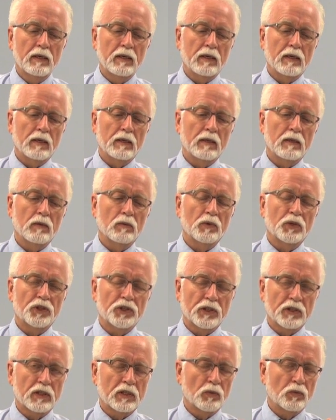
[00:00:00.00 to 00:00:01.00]
uh,
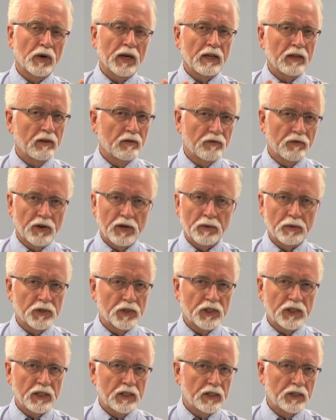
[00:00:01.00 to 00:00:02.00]
which is the way the
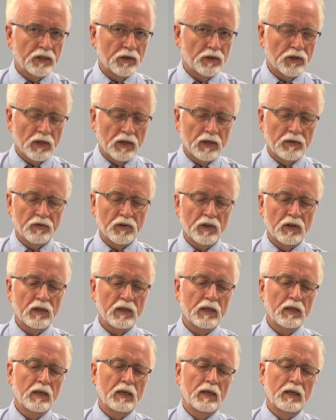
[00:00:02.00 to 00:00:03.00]
frequencies are delivered.